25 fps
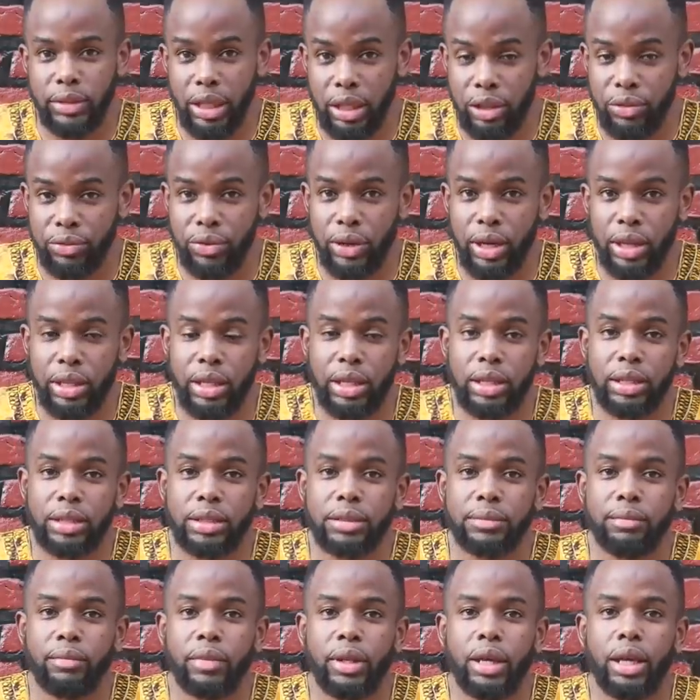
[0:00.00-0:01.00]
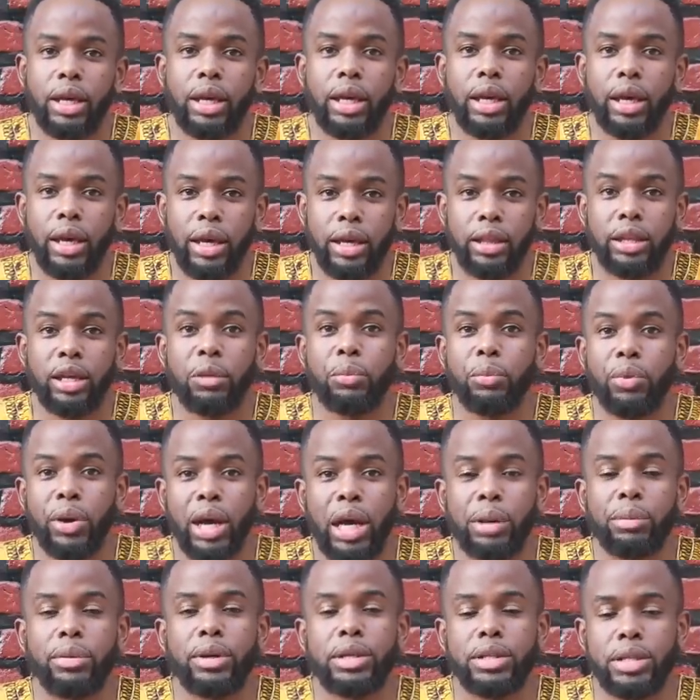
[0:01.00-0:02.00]
and father, and a
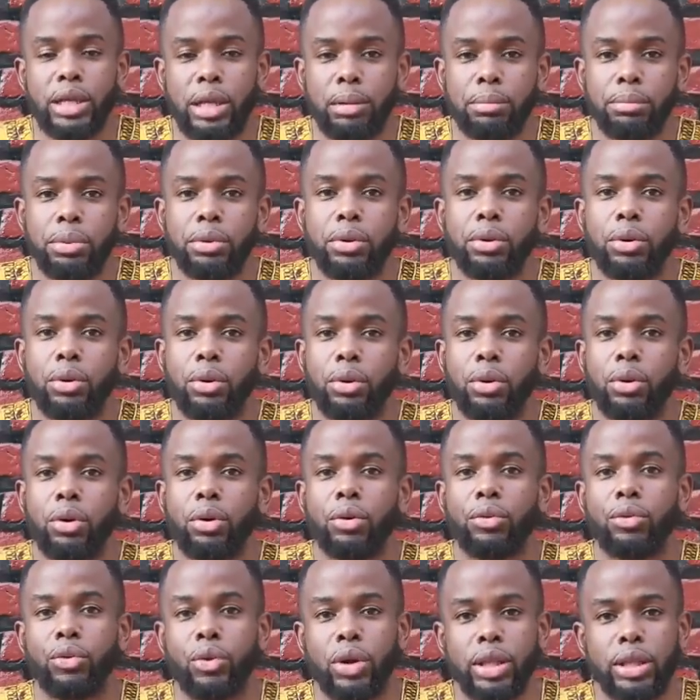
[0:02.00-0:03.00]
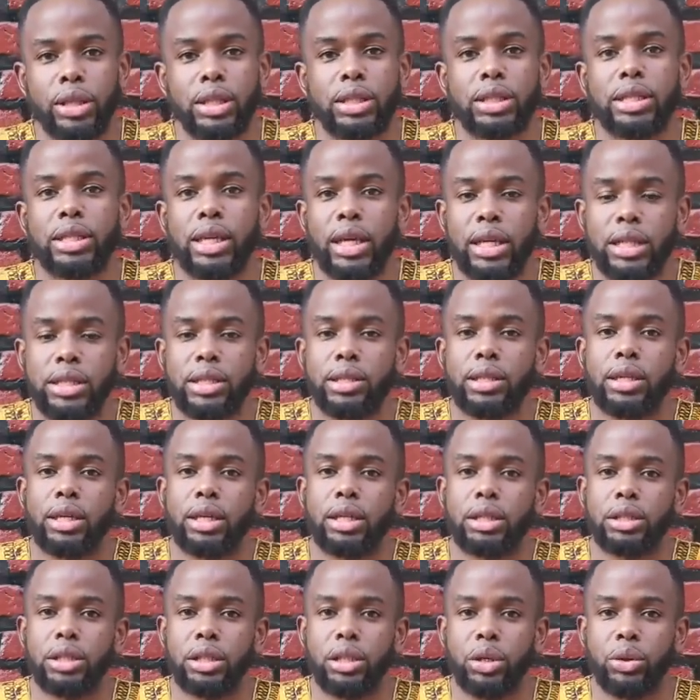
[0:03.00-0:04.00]
prime example of Rwanda's next
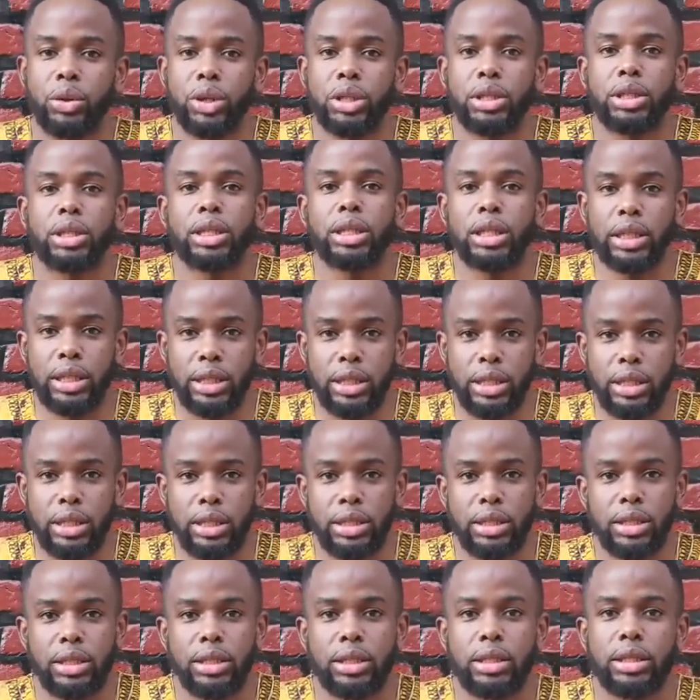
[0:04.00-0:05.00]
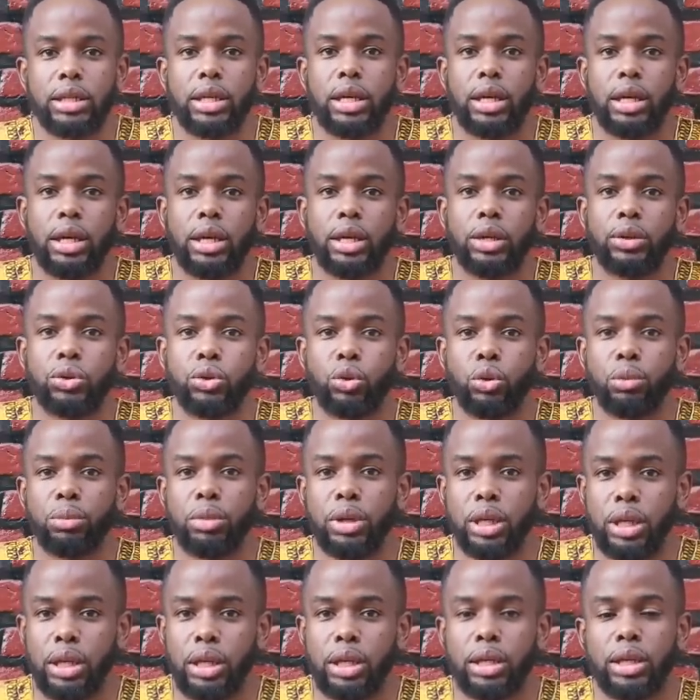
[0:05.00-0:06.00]
generation leaders,
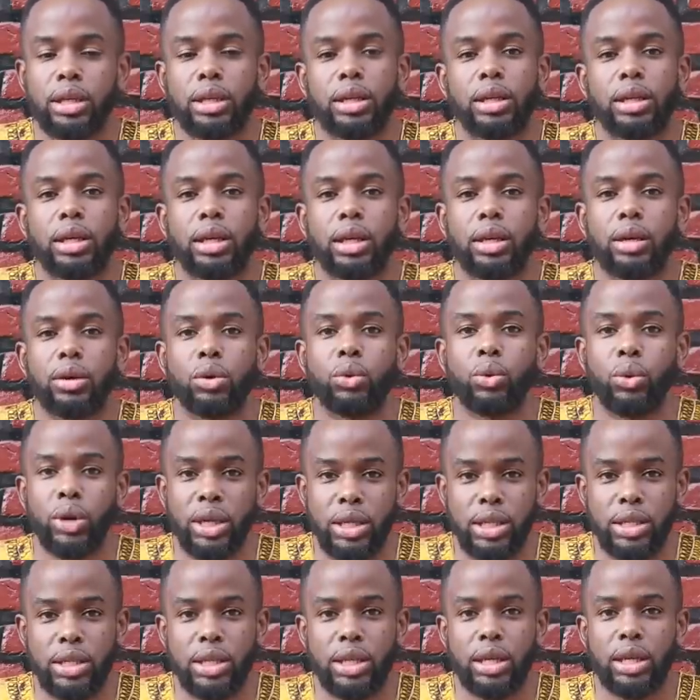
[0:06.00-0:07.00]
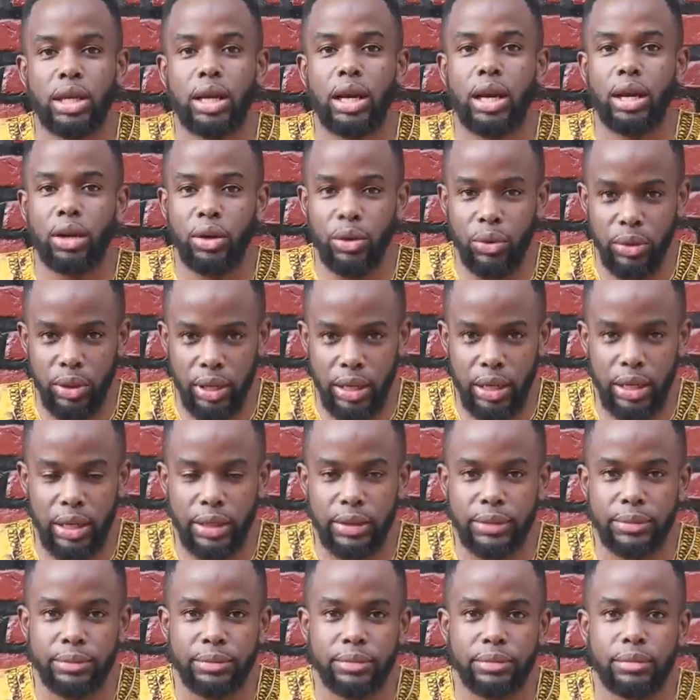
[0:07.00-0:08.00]
Dominique Wase Alonga.
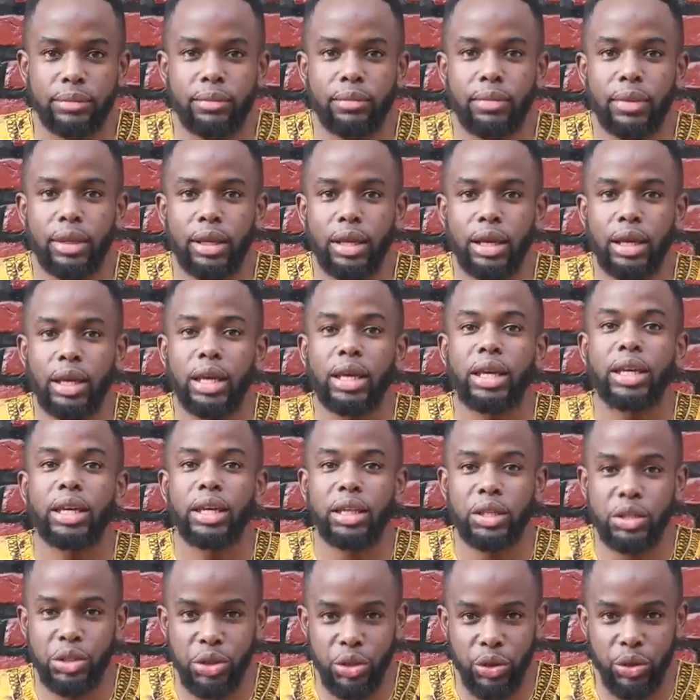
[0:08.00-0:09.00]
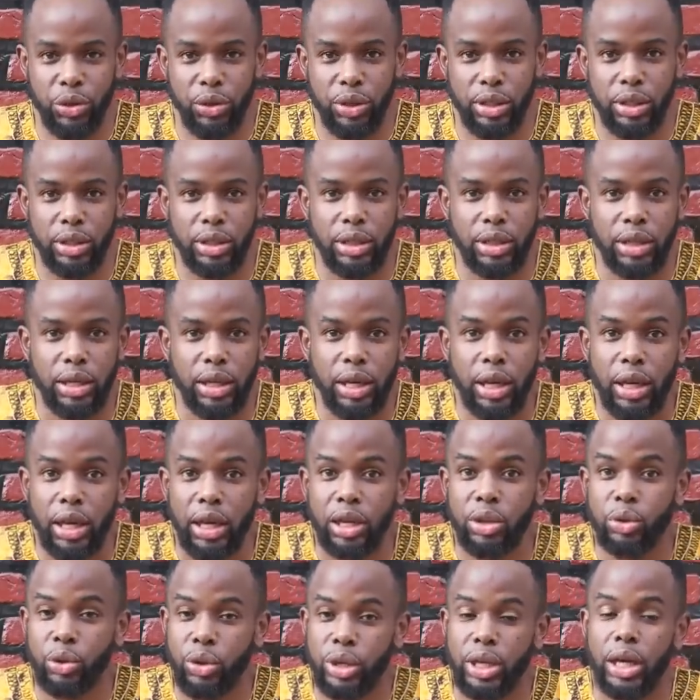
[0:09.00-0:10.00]
Enjoy.
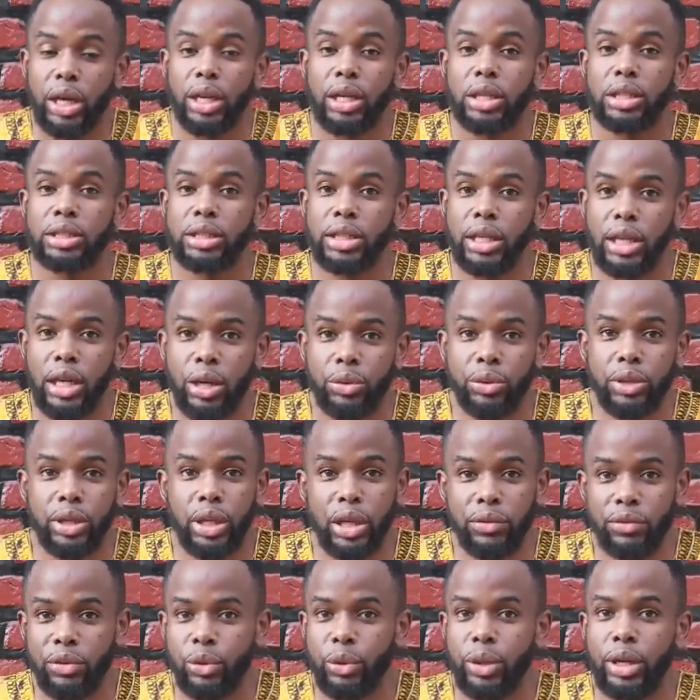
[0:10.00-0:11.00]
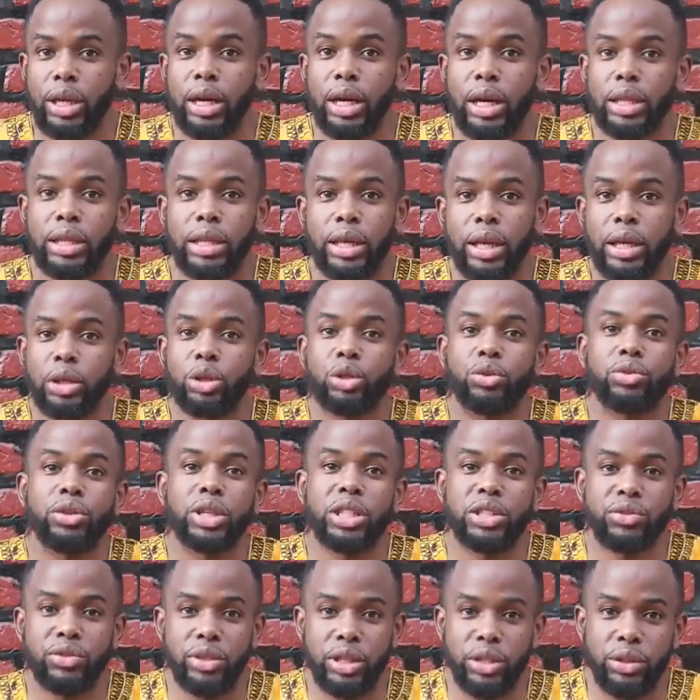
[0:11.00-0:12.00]
And oh yeah, check out the giveaway at the end of
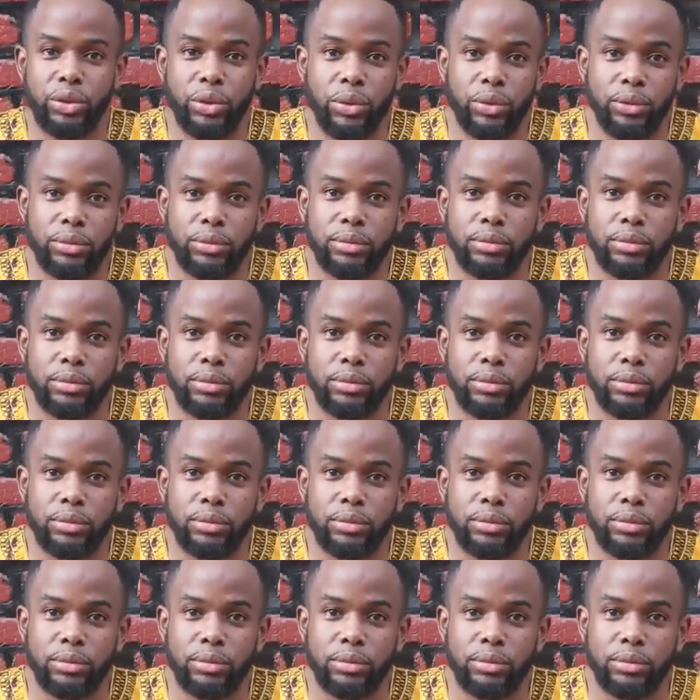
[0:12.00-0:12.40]
this video.